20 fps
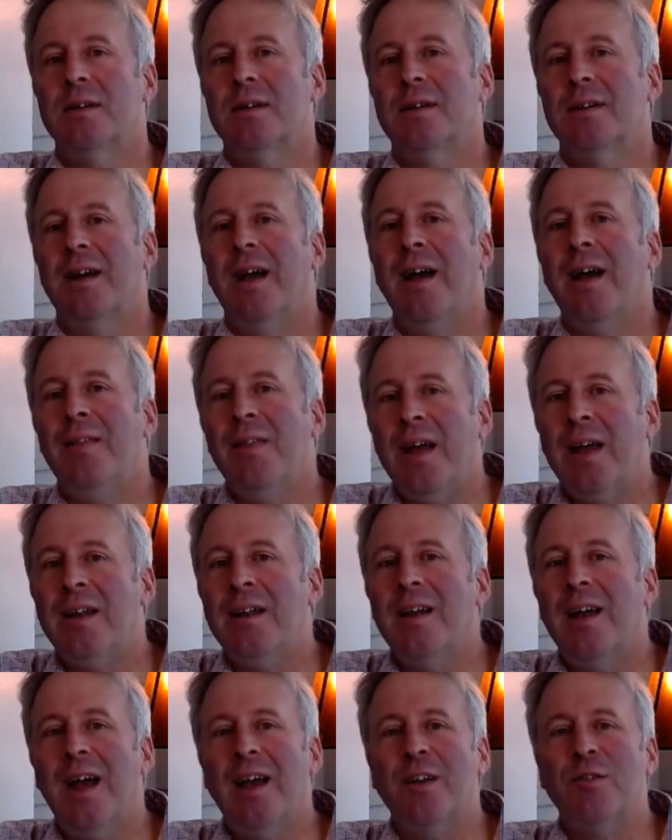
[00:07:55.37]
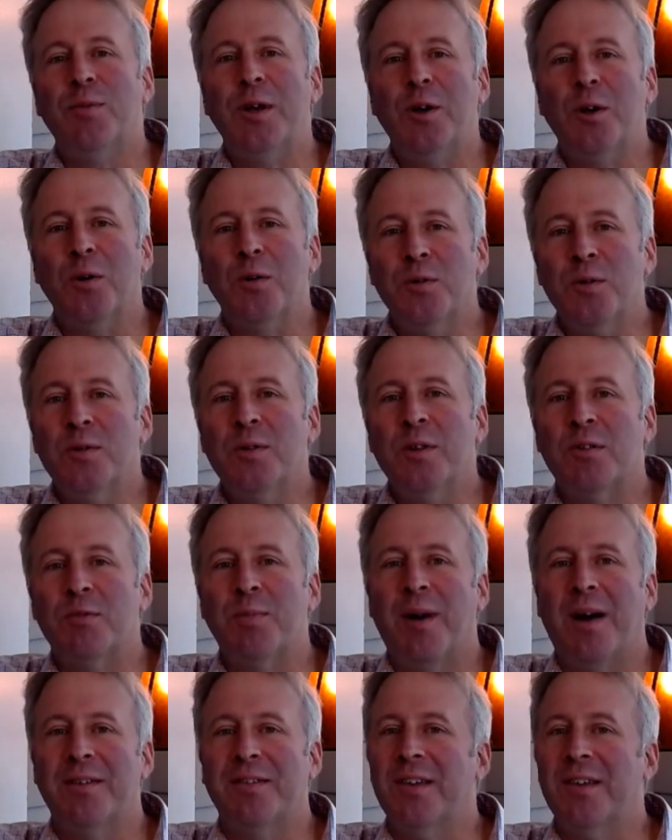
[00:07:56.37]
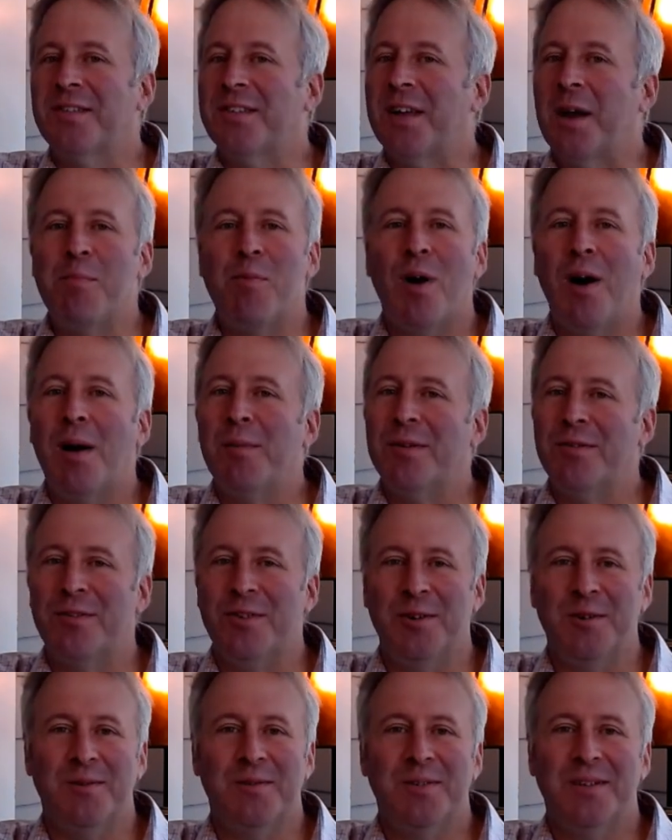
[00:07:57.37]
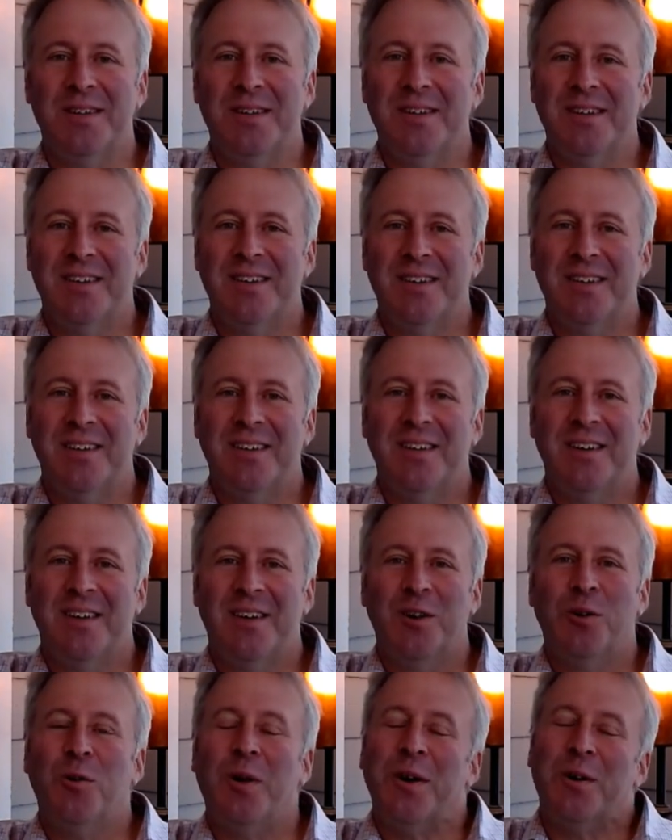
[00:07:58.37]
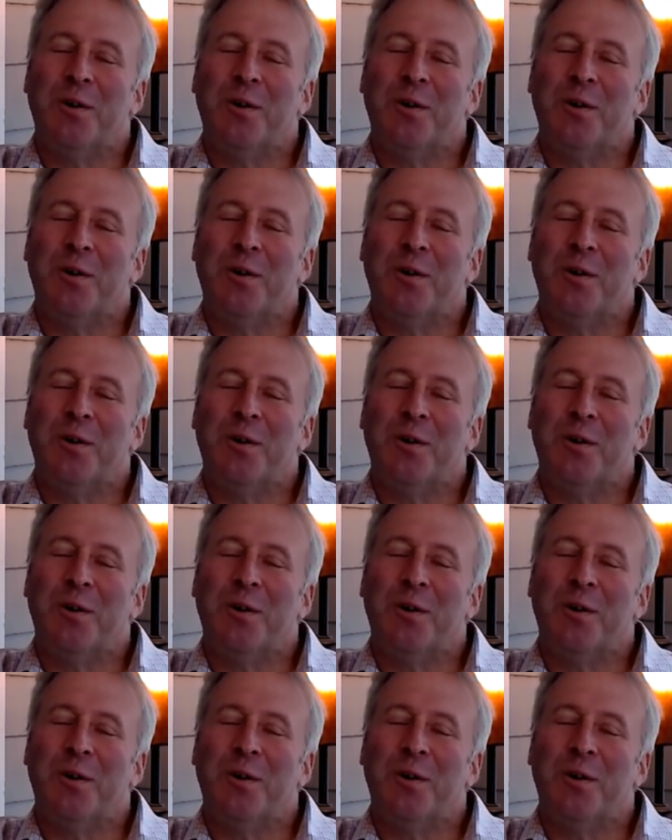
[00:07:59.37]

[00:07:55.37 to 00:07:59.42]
And then as we go through this process, I promise you, greater